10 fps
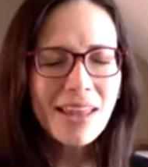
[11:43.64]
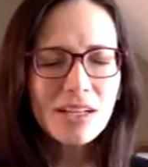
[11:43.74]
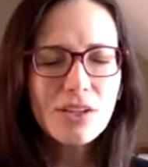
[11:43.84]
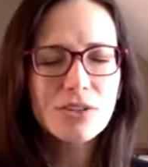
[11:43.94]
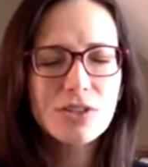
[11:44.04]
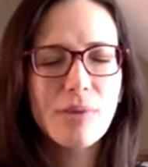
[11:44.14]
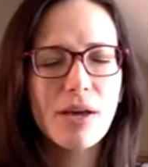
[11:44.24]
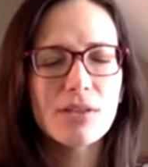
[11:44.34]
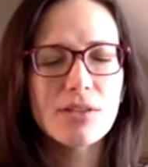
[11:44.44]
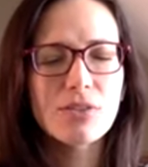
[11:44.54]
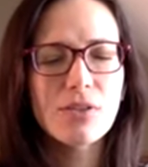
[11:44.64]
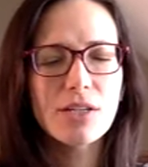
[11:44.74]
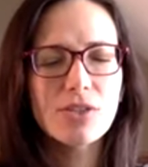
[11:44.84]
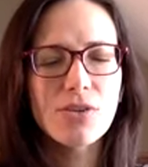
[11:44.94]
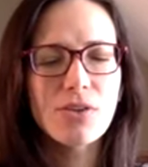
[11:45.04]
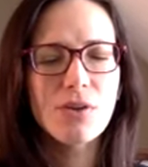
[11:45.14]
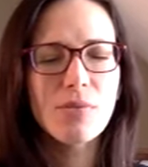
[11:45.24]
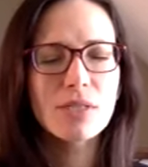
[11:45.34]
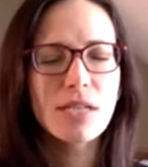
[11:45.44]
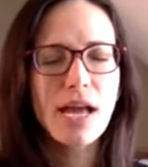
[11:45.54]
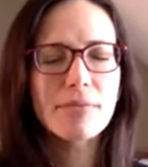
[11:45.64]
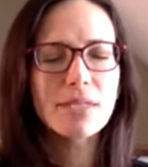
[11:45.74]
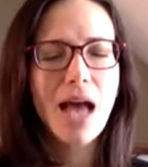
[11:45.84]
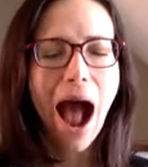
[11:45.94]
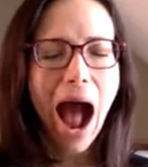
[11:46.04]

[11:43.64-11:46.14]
And then close your mouth. So do that 2 or 3 more times.